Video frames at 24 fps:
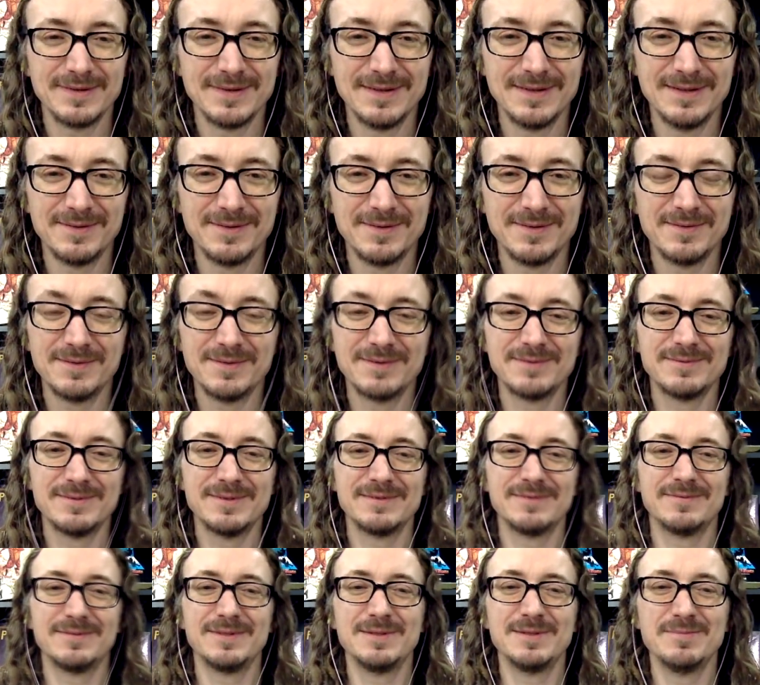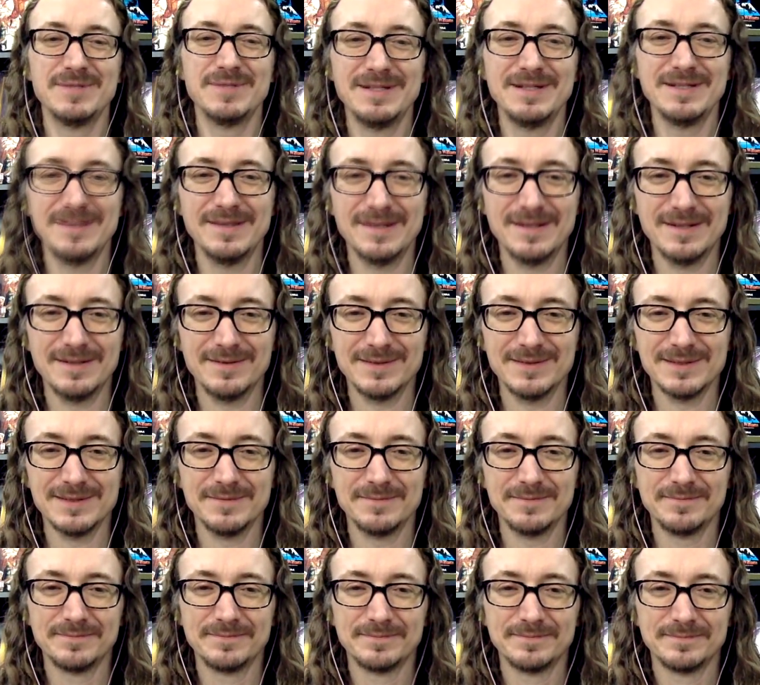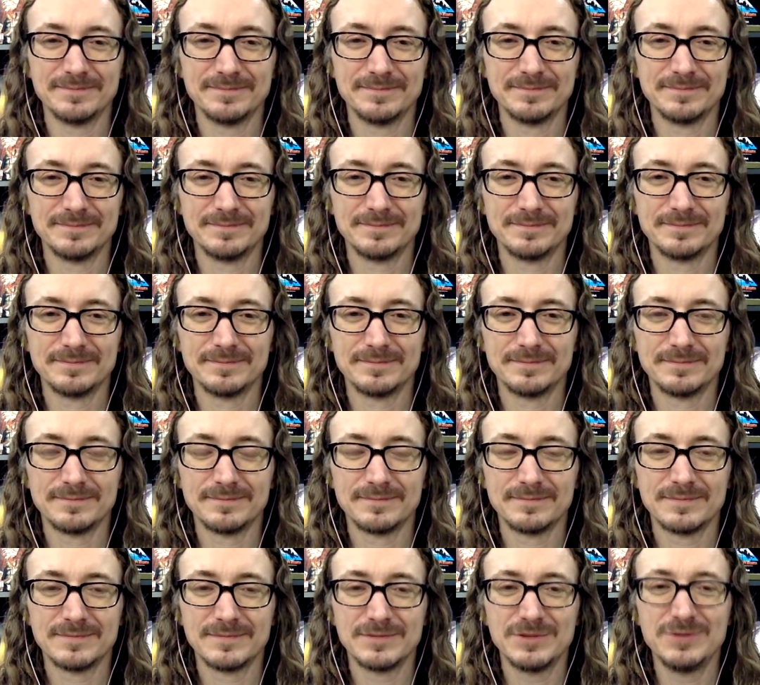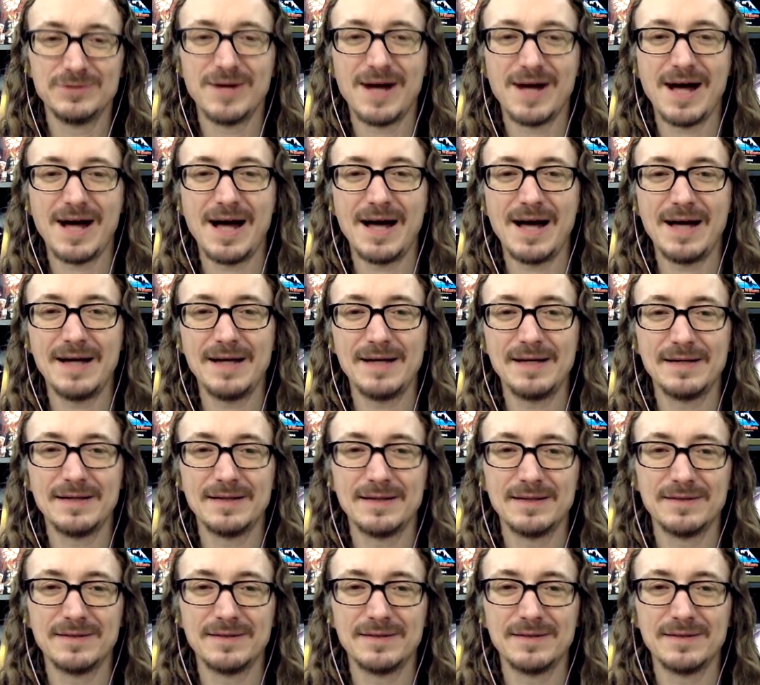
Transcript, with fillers: Uh, what, what, what do you mean there? Is it too high?